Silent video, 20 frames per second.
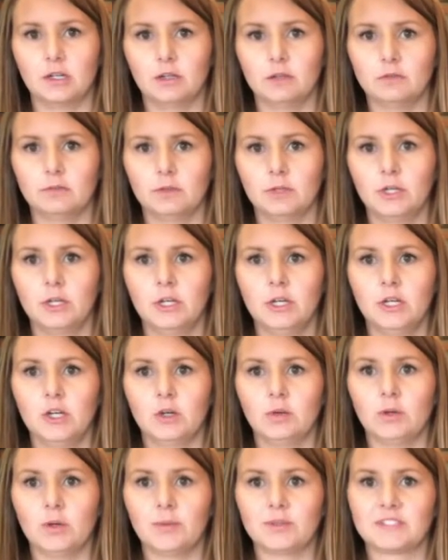of
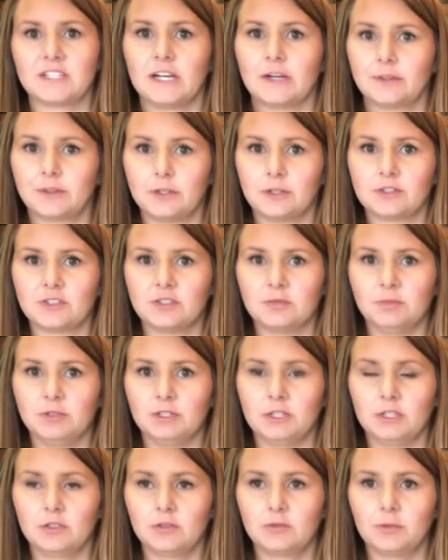what was out there to
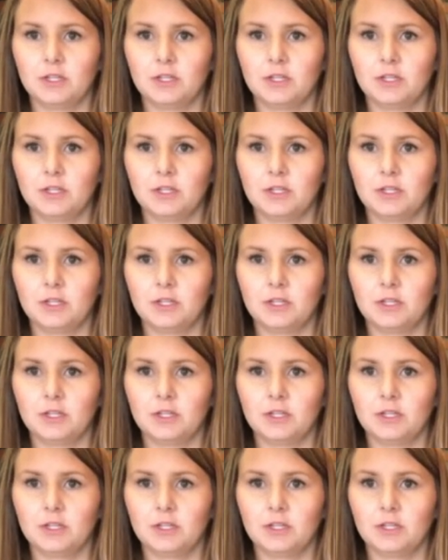begin